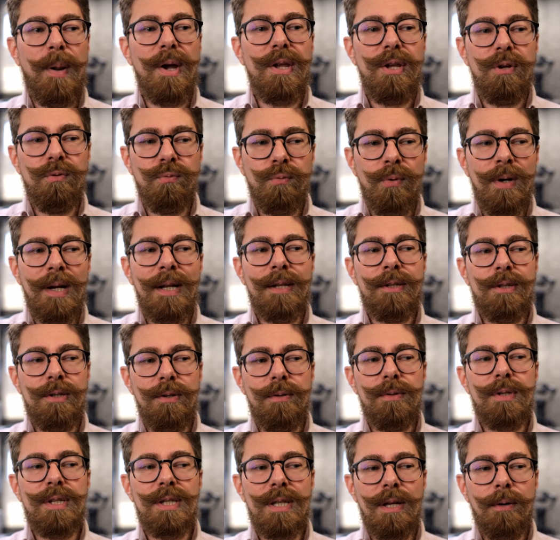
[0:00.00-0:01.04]
you really
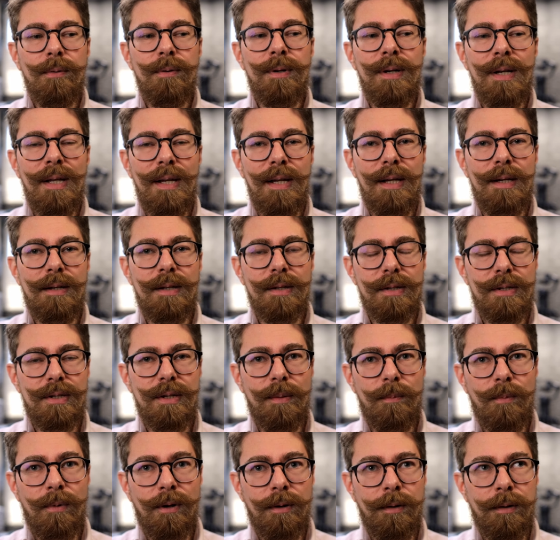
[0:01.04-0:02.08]
do still need
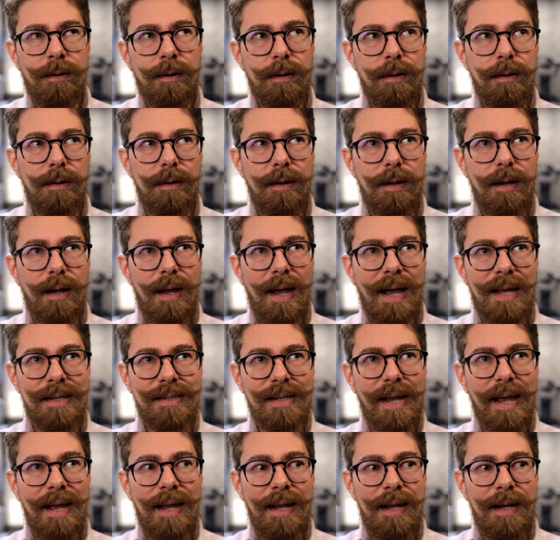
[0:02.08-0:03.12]
someone
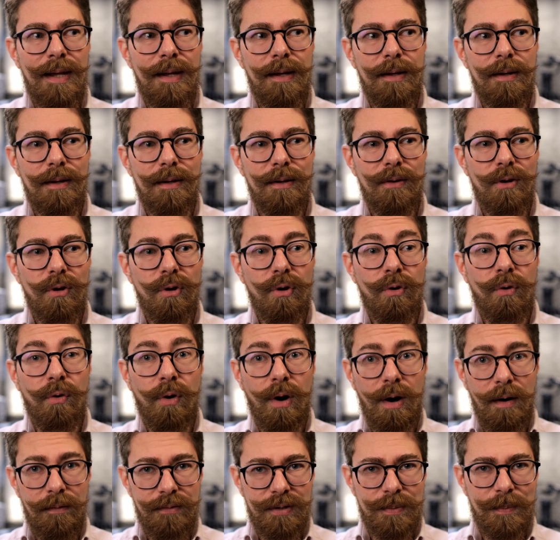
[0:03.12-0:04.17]
as a
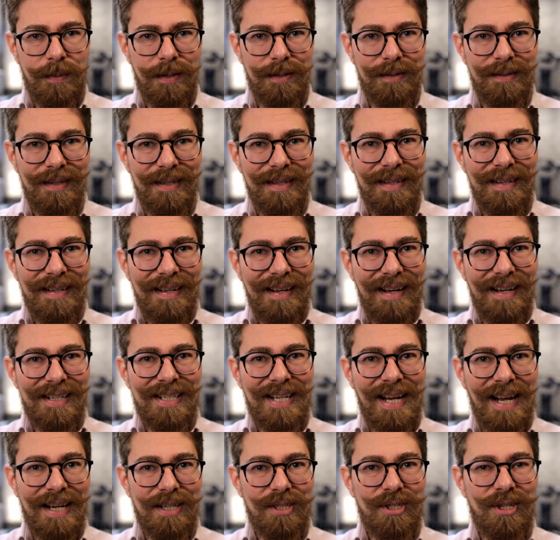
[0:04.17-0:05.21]
craftsman
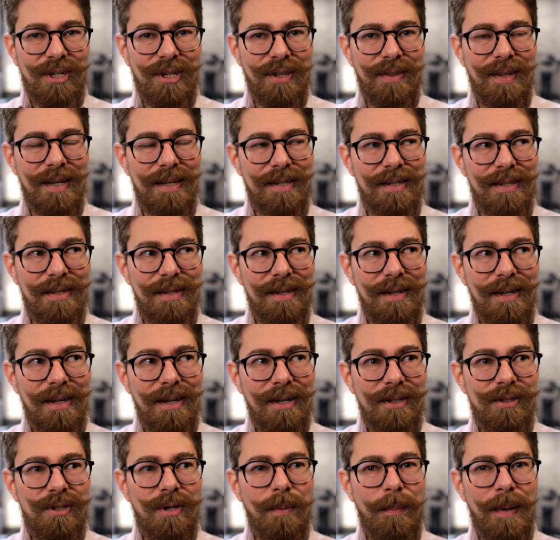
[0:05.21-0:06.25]
attached to this
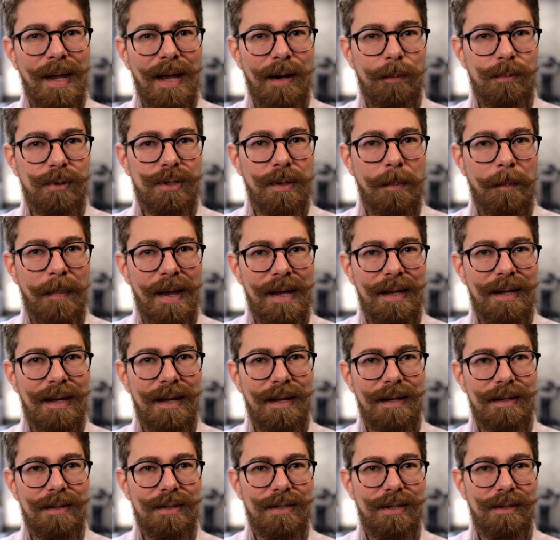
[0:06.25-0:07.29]
to be able to make
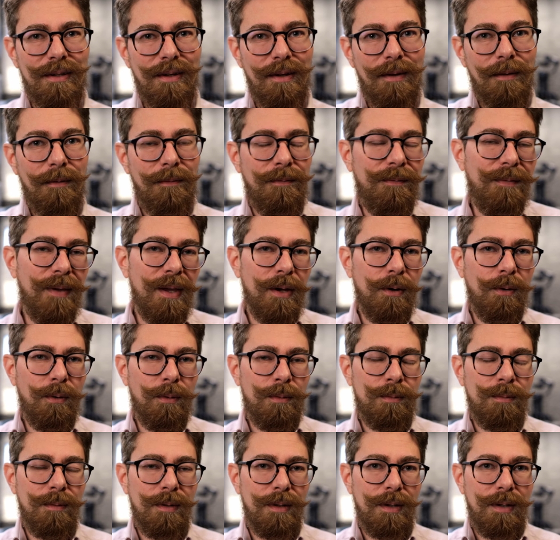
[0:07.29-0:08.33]
it
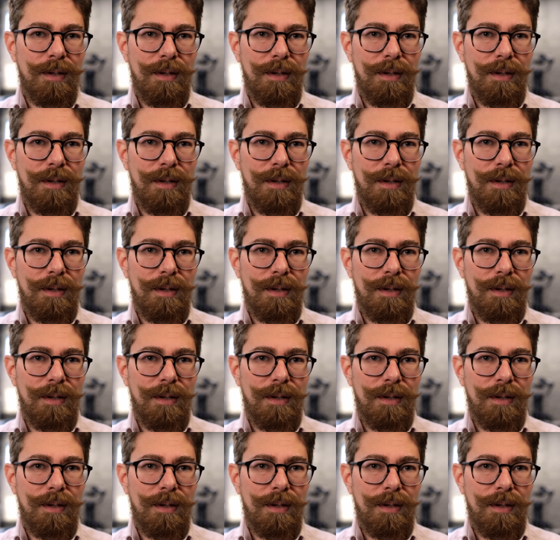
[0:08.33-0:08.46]
feel